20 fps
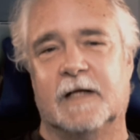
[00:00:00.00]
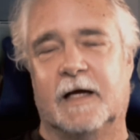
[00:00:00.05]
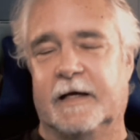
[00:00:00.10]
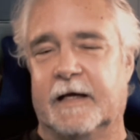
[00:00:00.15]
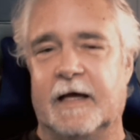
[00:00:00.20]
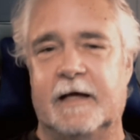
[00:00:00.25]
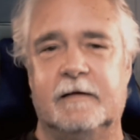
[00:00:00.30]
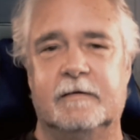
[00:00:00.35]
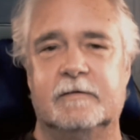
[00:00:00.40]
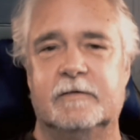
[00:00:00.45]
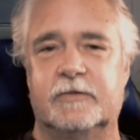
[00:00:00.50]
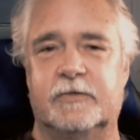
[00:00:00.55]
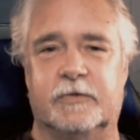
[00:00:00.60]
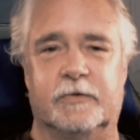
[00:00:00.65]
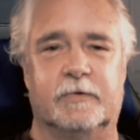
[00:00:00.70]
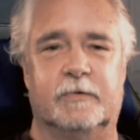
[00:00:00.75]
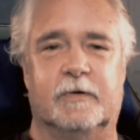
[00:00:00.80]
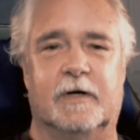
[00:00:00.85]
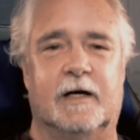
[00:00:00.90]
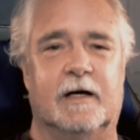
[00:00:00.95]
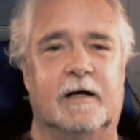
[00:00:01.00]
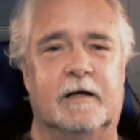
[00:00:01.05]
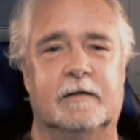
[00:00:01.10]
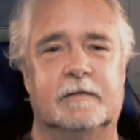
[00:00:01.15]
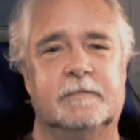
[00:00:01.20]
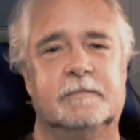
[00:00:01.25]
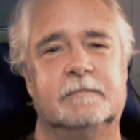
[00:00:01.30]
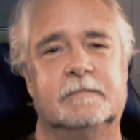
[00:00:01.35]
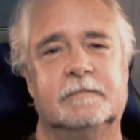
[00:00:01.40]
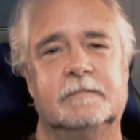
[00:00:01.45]
again, to
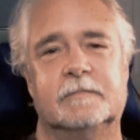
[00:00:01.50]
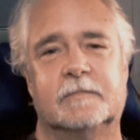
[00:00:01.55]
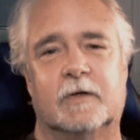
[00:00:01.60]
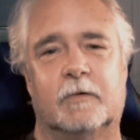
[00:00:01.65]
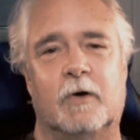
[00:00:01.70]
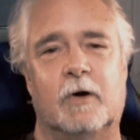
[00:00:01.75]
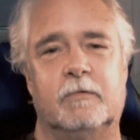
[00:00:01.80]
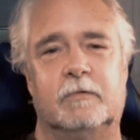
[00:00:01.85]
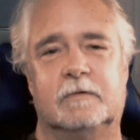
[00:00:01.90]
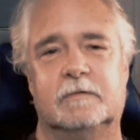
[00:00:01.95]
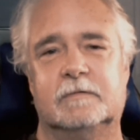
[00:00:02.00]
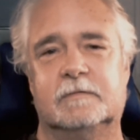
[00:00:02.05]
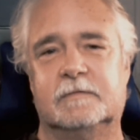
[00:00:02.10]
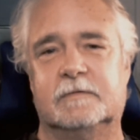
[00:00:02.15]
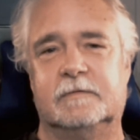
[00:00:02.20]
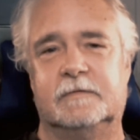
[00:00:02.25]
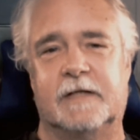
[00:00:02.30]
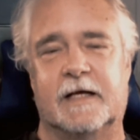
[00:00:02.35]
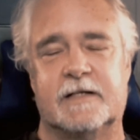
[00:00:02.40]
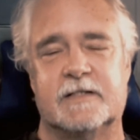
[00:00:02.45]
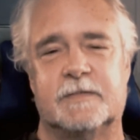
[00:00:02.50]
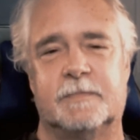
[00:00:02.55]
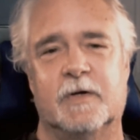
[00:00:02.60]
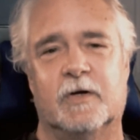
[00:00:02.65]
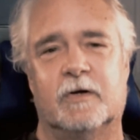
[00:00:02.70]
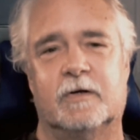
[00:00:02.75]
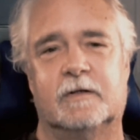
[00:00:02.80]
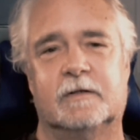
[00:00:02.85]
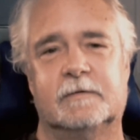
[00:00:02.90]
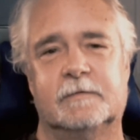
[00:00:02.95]
quote Dennis
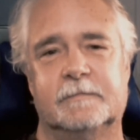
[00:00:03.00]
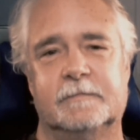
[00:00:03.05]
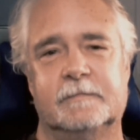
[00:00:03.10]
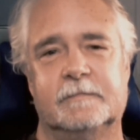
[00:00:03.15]
Miller,